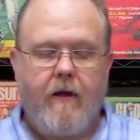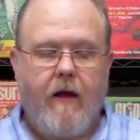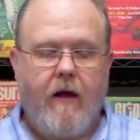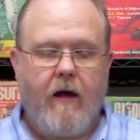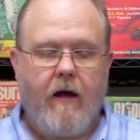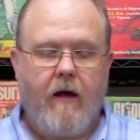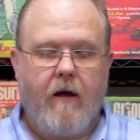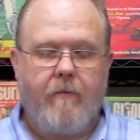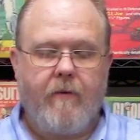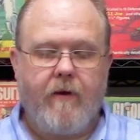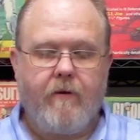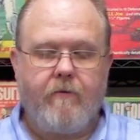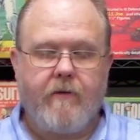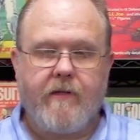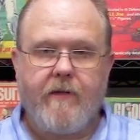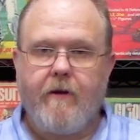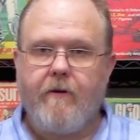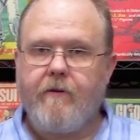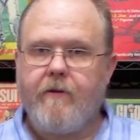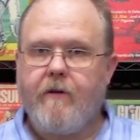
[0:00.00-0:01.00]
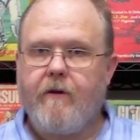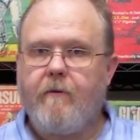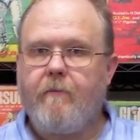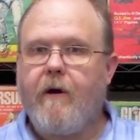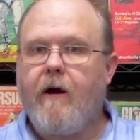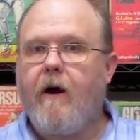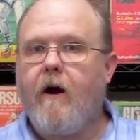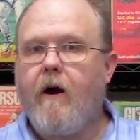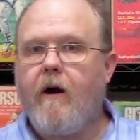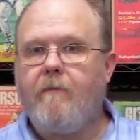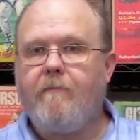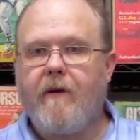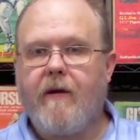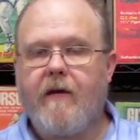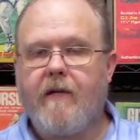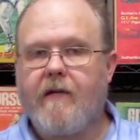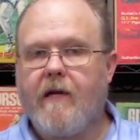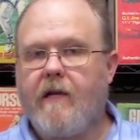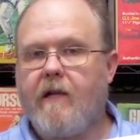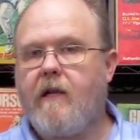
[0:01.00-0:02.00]
It was near and dear to my heart
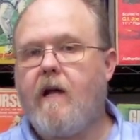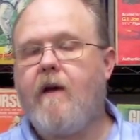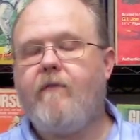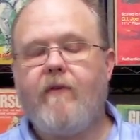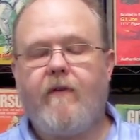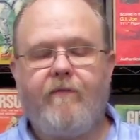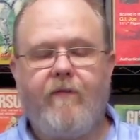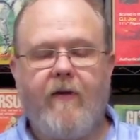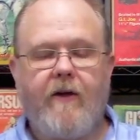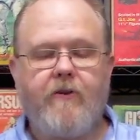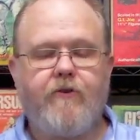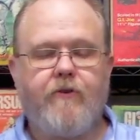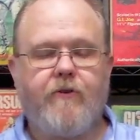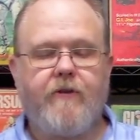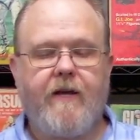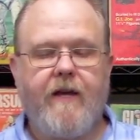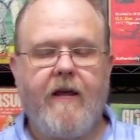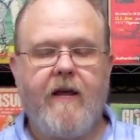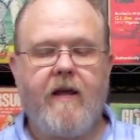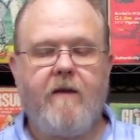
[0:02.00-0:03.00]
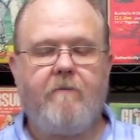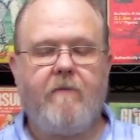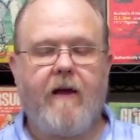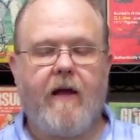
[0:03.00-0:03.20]
because I love Adventure Team.